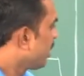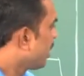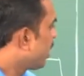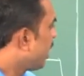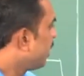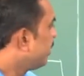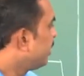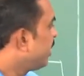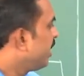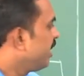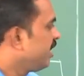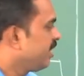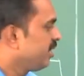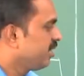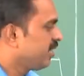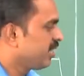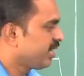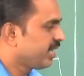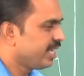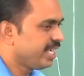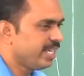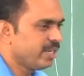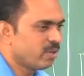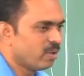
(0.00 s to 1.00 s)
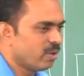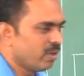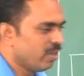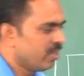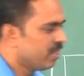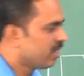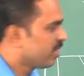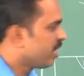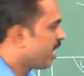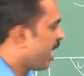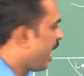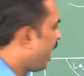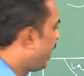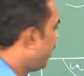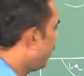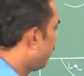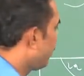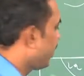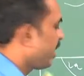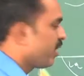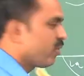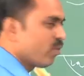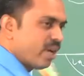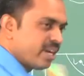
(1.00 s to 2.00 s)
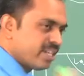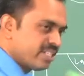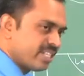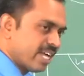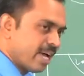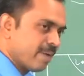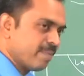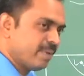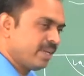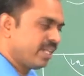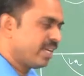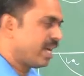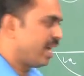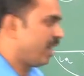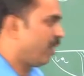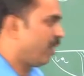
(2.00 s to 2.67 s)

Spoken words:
containing the keyhole and look at what is happening